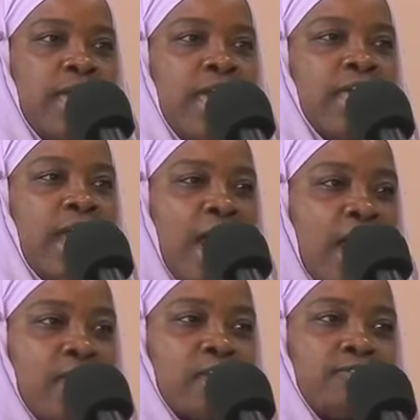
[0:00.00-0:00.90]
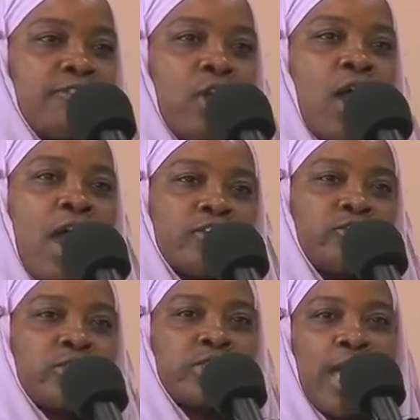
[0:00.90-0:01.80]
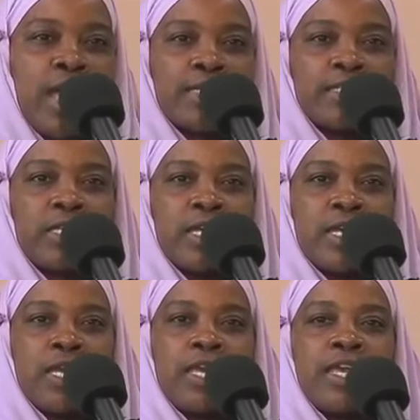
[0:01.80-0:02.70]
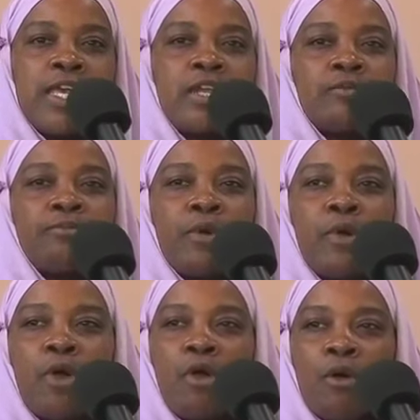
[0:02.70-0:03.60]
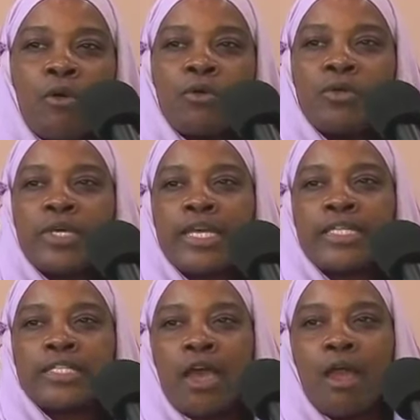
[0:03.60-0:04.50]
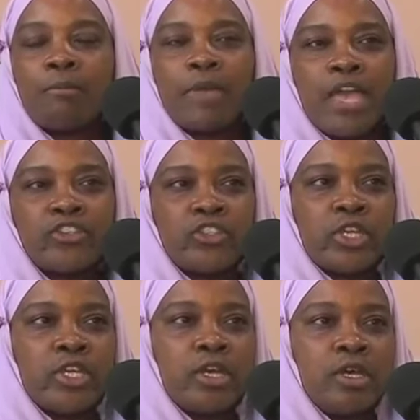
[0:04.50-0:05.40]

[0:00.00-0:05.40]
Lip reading: and I felt ostracized in a whole entire masjid